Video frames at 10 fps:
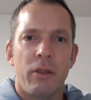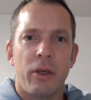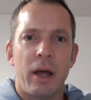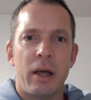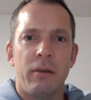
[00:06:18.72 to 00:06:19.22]

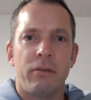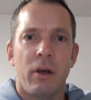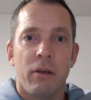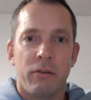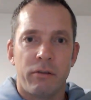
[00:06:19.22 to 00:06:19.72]
that
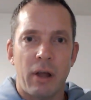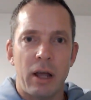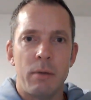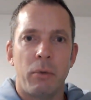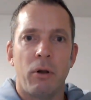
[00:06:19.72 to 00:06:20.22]
is
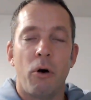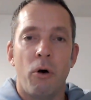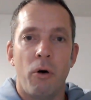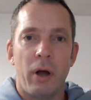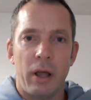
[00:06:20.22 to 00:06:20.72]
stable,
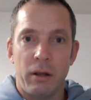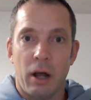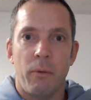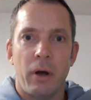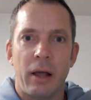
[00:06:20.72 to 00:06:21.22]
or
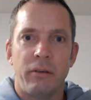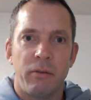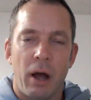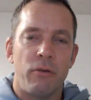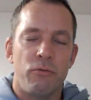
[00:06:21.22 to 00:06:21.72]

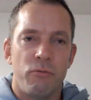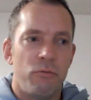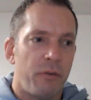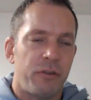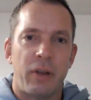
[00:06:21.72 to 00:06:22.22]
a
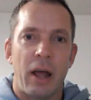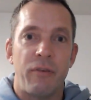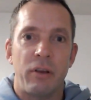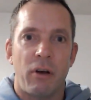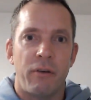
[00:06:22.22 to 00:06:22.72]
rough
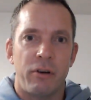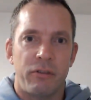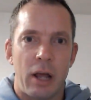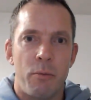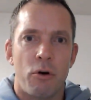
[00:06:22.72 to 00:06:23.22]
if it's either a
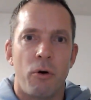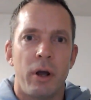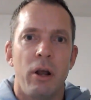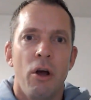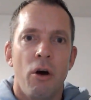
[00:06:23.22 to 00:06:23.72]
stable
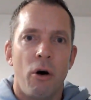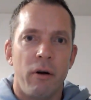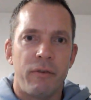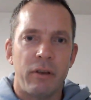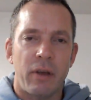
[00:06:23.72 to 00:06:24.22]
coin
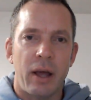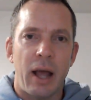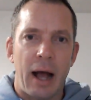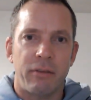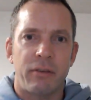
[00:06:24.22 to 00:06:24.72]
or if it's
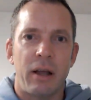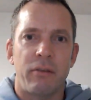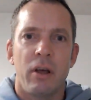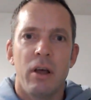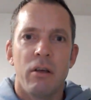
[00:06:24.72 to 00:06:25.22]
a
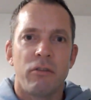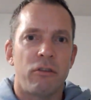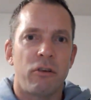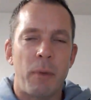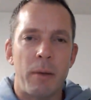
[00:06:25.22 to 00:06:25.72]
asset
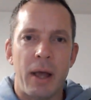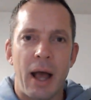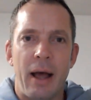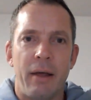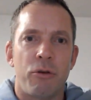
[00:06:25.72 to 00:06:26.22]
such as maybe
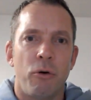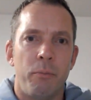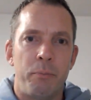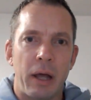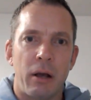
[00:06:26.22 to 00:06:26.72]
ETH
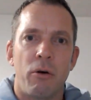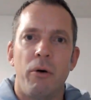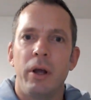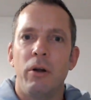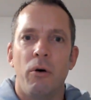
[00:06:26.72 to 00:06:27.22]
or
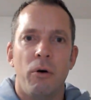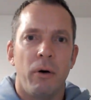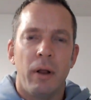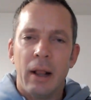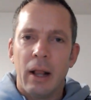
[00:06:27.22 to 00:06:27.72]
Bitcoin,
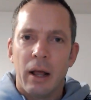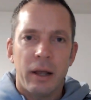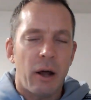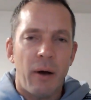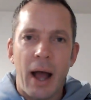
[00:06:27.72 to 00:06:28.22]
or
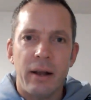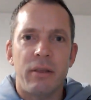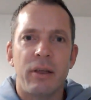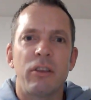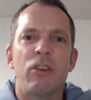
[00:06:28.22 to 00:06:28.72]

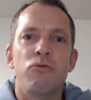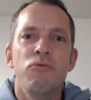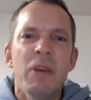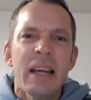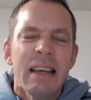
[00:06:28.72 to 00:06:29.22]
anything that's
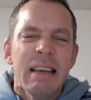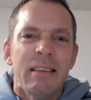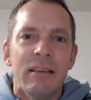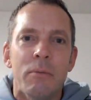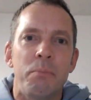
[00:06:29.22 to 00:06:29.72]

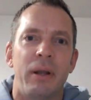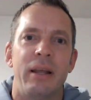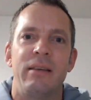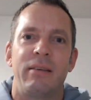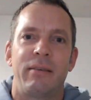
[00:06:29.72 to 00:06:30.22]

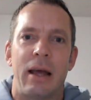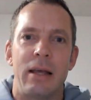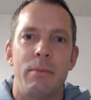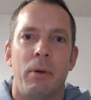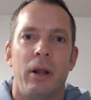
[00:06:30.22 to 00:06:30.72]
reasonably
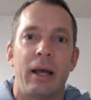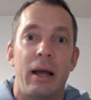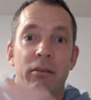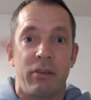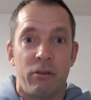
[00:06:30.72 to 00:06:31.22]
stable
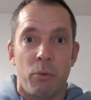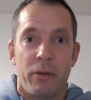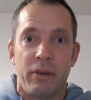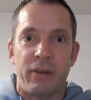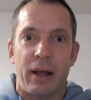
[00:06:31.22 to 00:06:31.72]
against this
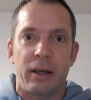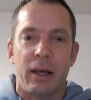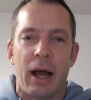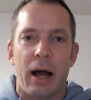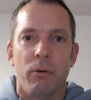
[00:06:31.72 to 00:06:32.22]
one that's
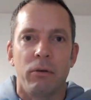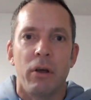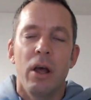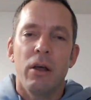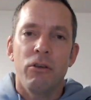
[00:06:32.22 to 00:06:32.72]
tanking out,
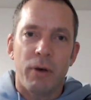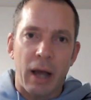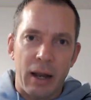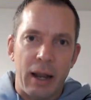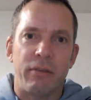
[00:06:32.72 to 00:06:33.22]
you're
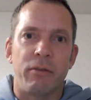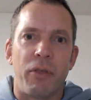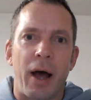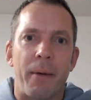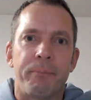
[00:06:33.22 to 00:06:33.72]
getting less of
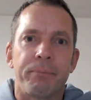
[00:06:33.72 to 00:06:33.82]
that.